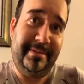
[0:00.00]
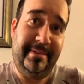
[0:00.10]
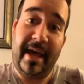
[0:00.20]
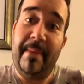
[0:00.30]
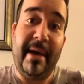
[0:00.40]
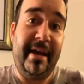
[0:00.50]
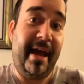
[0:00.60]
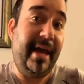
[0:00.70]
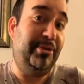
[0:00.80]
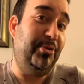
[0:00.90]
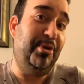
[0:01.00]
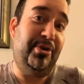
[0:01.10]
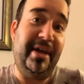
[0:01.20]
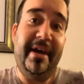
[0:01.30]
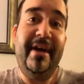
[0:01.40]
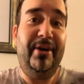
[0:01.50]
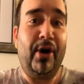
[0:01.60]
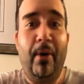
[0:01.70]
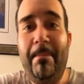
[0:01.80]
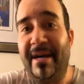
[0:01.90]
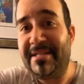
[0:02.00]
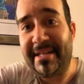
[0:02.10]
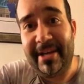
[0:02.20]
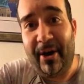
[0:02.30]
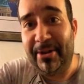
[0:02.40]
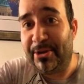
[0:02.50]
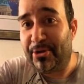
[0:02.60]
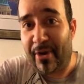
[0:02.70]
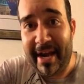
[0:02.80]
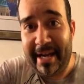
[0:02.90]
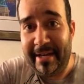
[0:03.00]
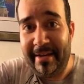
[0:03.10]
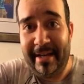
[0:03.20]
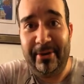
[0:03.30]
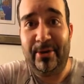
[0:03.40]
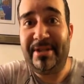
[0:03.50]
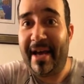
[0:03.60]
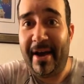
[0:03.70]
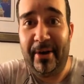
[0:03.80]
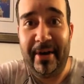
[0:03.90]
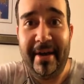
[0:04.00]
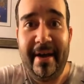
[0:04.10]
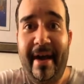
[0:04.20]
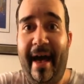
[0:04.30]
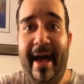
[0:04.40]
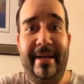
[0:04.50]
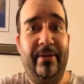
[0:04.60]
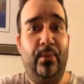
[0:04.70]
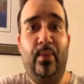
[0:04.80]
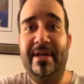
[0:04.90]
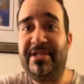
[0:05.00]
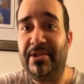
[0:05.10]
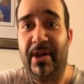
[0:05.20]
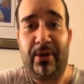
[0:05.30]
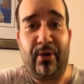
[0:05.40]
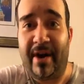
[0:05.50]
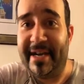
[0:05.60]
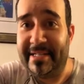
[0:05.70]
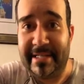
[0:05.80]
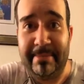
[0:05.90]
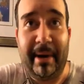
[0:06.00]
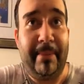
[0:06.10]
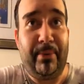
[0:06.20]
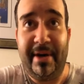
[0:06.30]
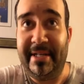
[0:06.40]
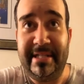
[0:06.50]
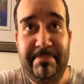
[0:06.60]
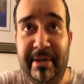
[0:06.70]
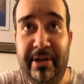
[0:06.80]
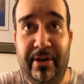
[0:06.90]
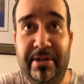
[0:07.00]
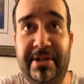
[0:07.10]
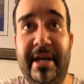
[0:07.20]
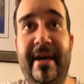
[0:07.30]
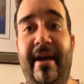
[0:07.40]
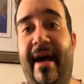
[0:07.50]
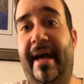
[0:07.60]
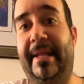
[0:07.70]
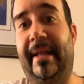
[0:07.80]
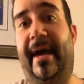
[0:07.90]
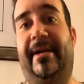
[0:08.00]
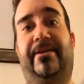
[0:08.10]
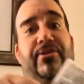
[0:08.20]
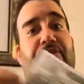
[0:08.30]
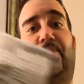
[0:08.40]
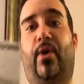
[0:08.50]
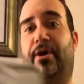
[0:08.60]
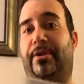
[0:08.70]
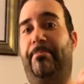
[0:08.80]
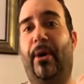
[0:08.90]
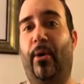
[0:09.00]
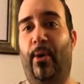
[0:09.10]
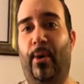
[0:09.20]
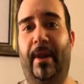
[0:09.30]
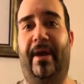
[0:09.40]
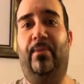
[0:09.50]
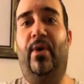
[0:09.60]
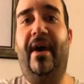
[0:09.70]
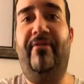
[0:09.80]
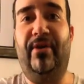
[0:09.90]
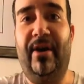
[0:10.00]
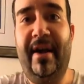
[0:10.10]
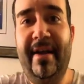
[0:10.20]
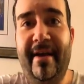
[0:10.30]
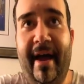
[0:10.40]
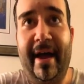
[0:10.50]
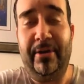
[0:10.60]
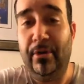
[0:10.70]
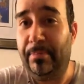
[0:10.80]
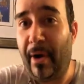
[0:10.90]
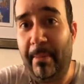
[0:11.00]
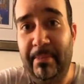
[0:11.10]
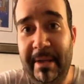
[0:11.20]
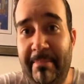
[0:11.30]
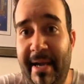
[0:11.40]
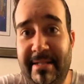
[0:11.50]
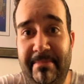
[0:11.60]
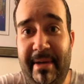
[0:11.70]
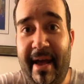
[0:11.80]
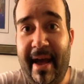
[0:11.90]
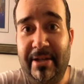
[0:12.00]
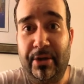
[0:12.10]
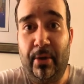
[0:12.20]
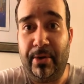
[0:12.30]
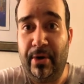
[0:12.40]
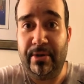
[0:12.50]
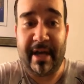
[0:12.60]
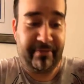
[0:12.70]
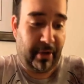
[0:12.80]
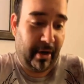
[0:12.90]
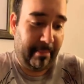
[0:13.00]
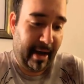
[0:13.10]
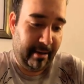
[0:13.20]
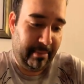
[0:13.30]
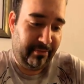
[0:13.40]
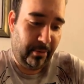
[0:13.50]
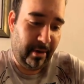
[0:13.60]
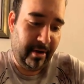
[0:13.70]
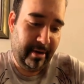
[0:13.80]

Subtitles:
Yeah, man. Hey, do your thing. Go busking on the train in your town and whistle Crazy by Britney Spears and, like, just work the pole and whatever, and you'll probably make some cash. Lord knows I've thought about it before.